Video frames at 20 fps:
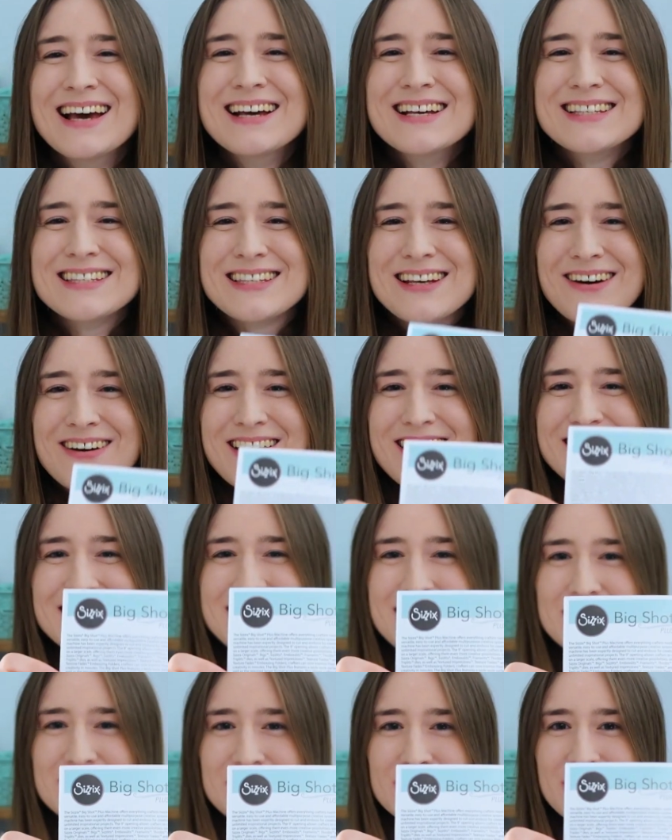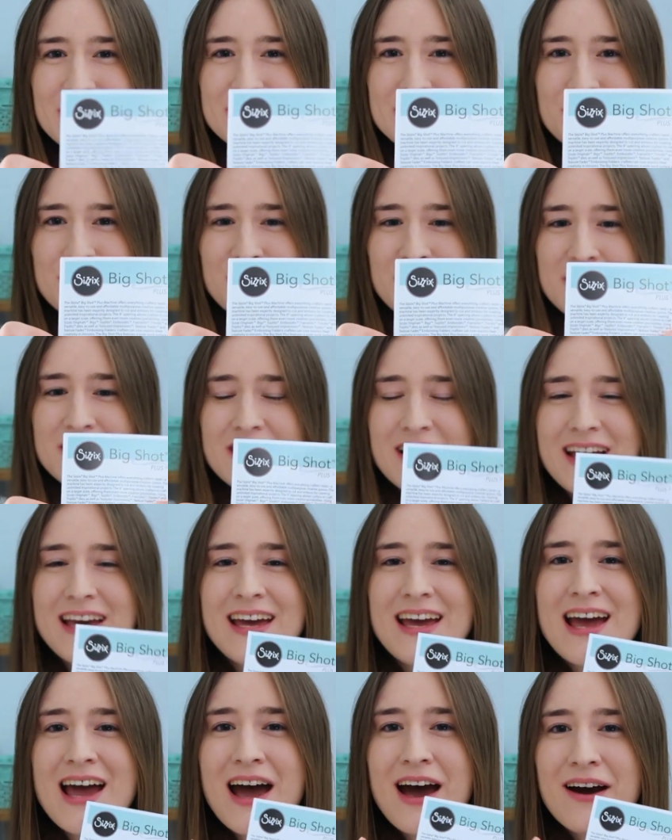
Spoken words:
So here's the instruction booklet.